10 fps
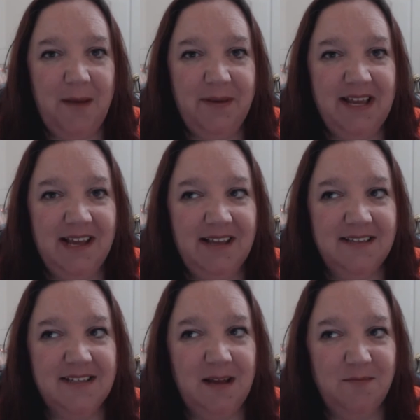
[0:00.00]
that
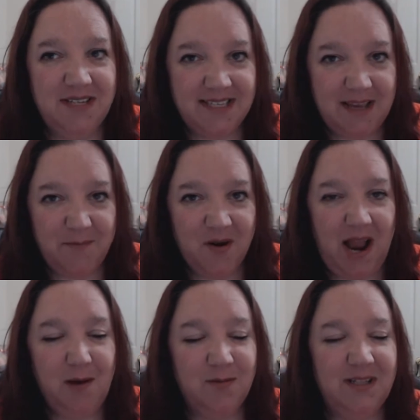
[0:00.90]
because come December,
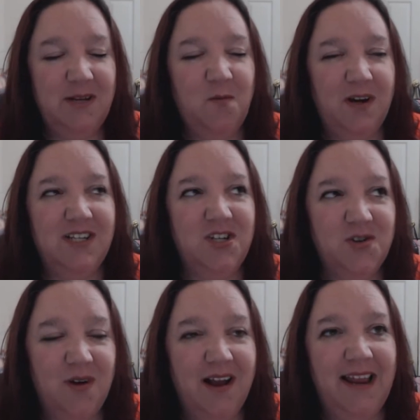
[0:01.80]
I really want to
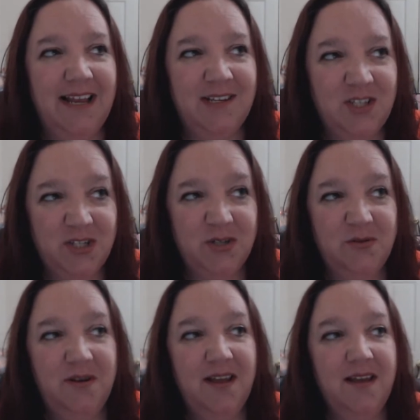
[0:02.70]
try and
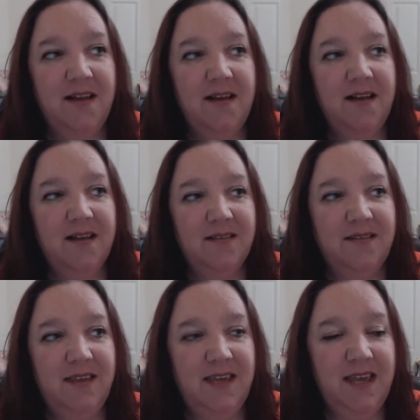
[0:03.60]
do
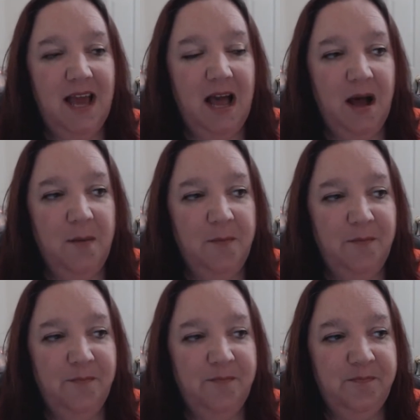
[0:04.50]
the
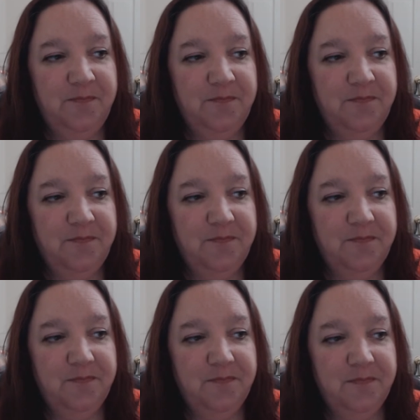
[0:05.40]
um,
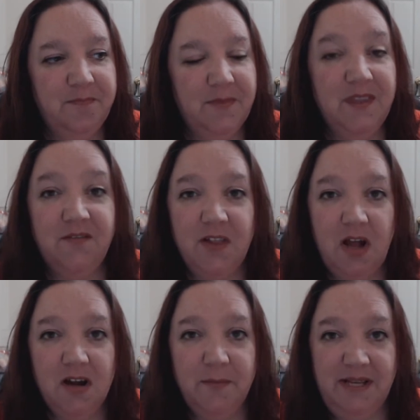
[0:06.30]
the
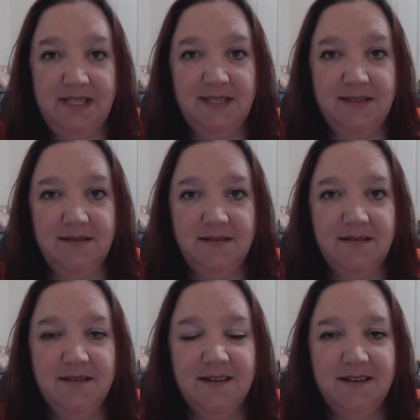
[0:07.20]
Vlogmas
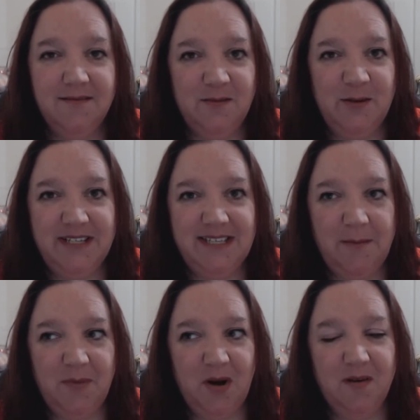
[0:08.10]
for
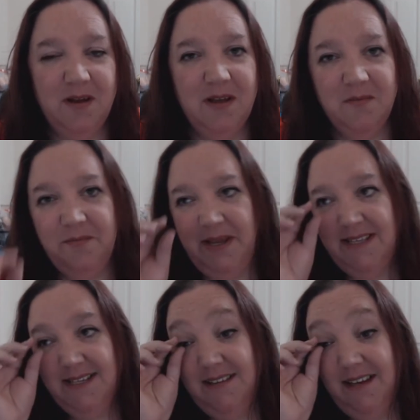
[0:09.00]
December.
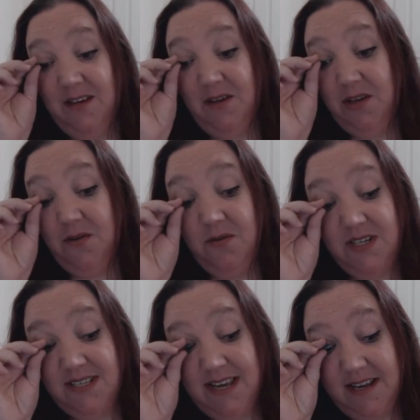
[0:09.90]
Basically, you
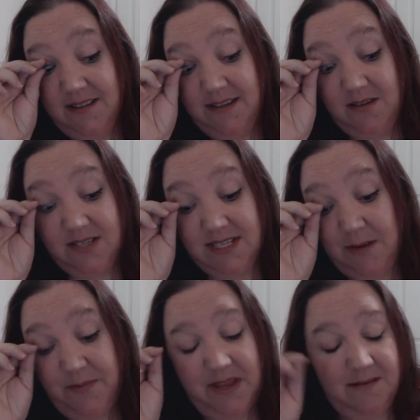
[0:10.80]
just take a little
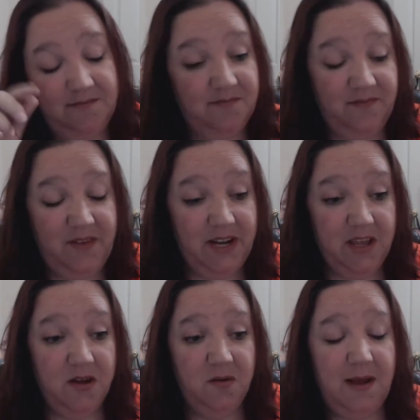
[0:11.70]
snippet
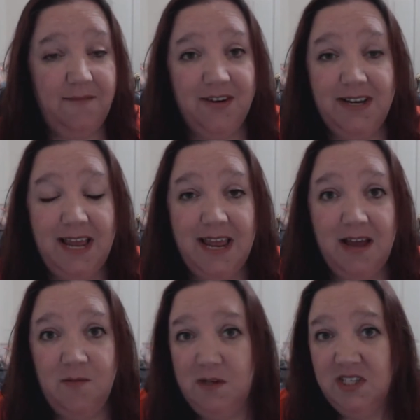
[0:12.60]
video every day
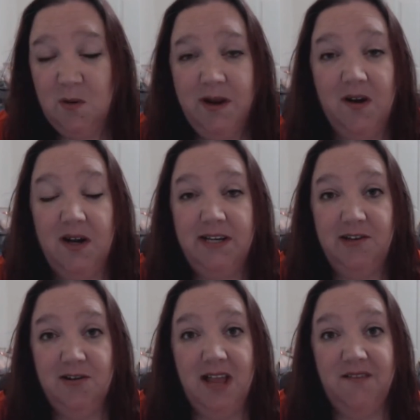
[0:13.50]
of what's going on in
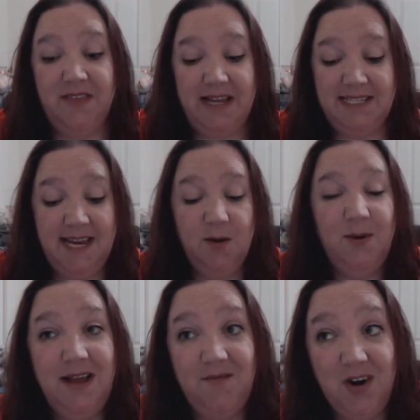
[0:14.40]
your life that day or
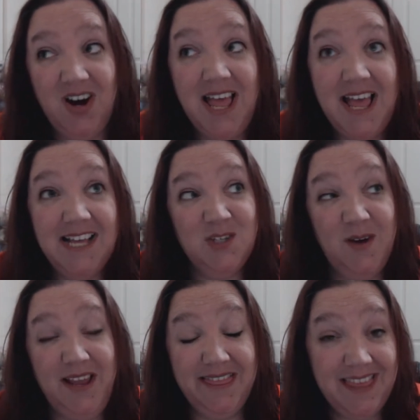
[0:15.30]
whatever. So
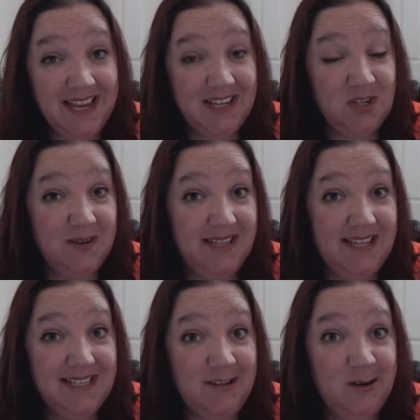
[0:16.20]
I think doing
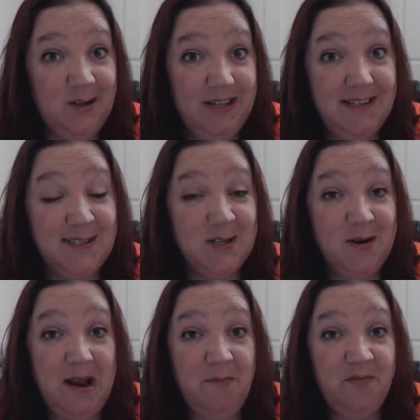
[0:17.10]
these little
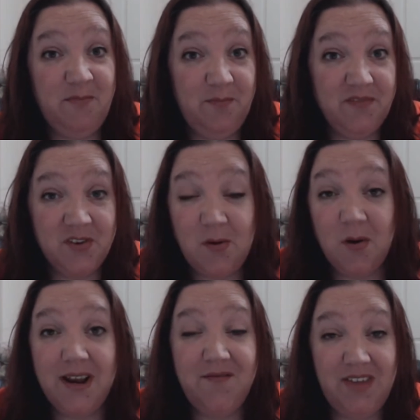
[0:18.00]
Instagram
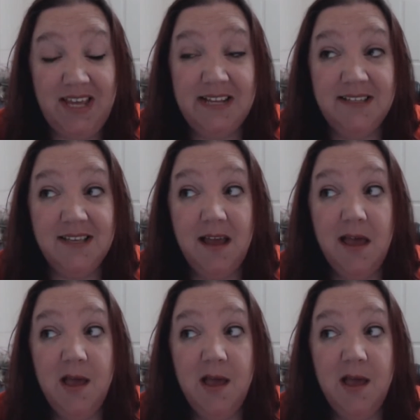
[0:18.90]
story feeds